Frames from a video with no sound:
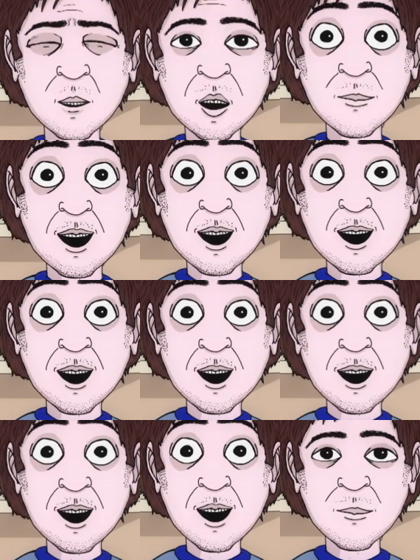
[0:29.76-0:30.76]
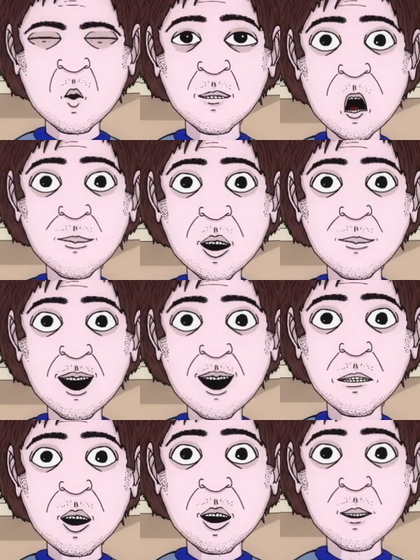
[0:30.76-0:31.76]
Linda! You look
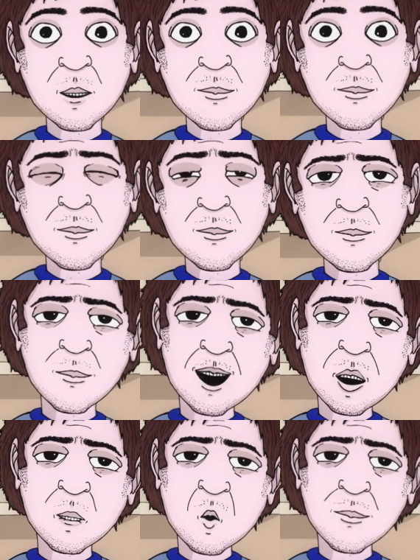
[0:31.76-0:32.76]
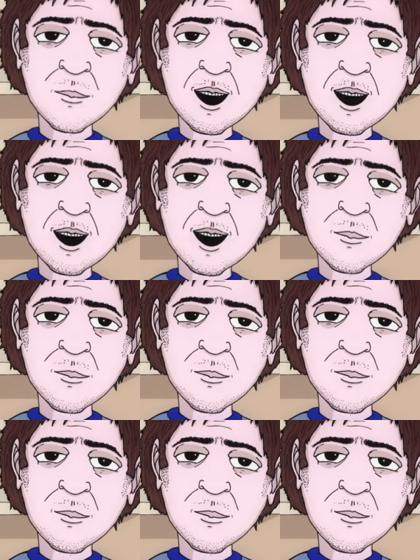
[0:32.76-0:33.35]
amazing. How have you been?